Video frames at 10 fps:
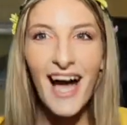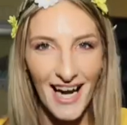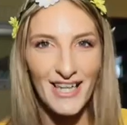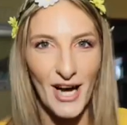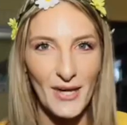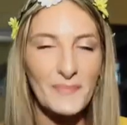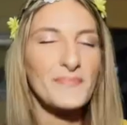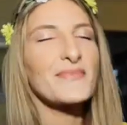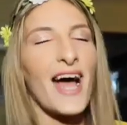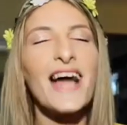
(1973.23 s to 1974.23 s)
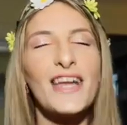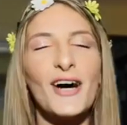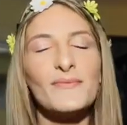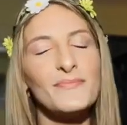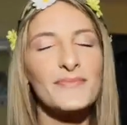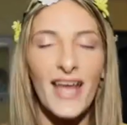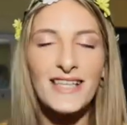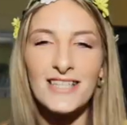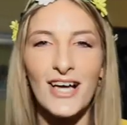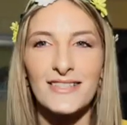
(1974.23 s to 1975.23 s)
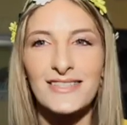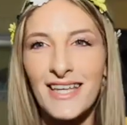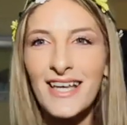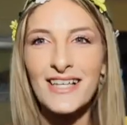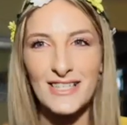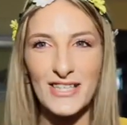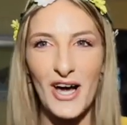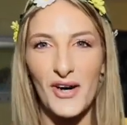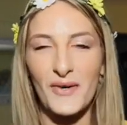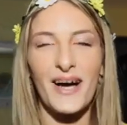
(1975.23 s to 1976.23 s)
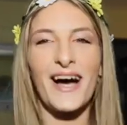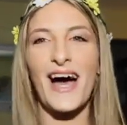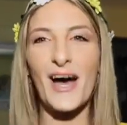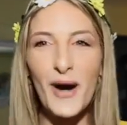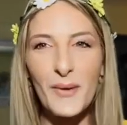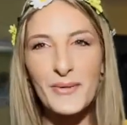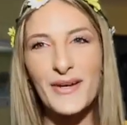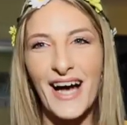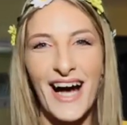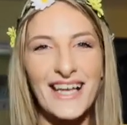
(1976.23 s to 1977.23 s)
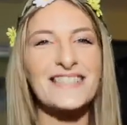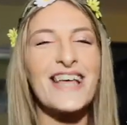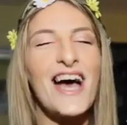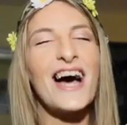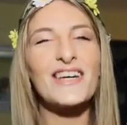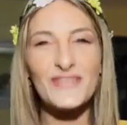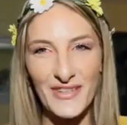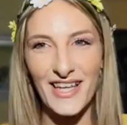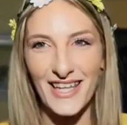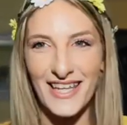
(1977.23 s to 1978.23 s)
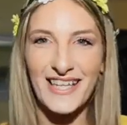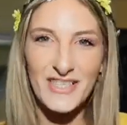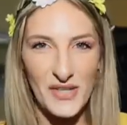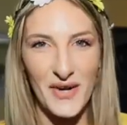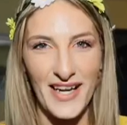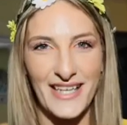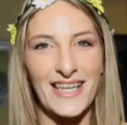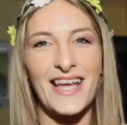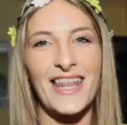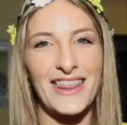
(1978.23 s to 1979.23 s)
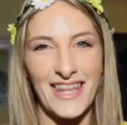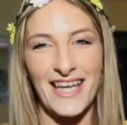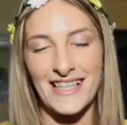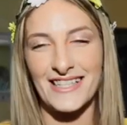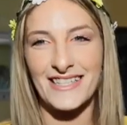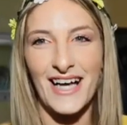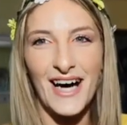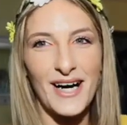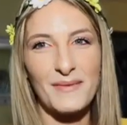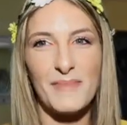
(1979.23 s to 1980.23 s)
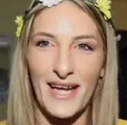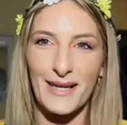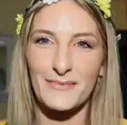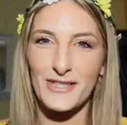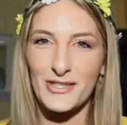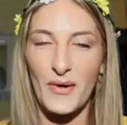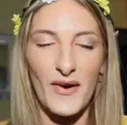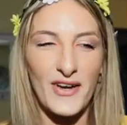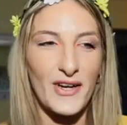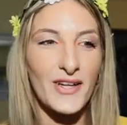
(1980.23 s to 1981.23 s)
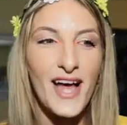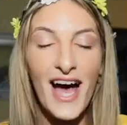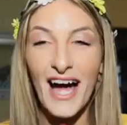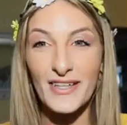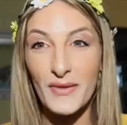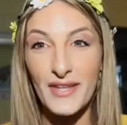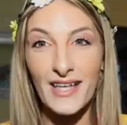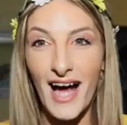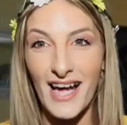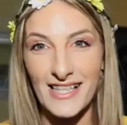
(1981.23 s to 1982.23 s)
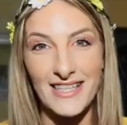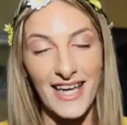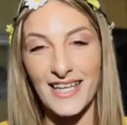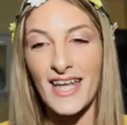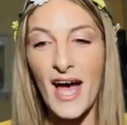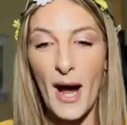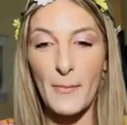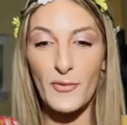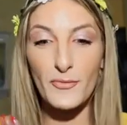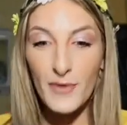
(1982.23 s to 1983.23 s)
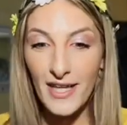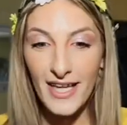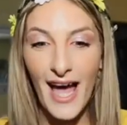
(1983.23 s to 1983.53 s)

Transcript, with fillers: I know, I know, it does. So I hope you guys really enjoyed this uh, makeup tutorial. I know that I did. I'm really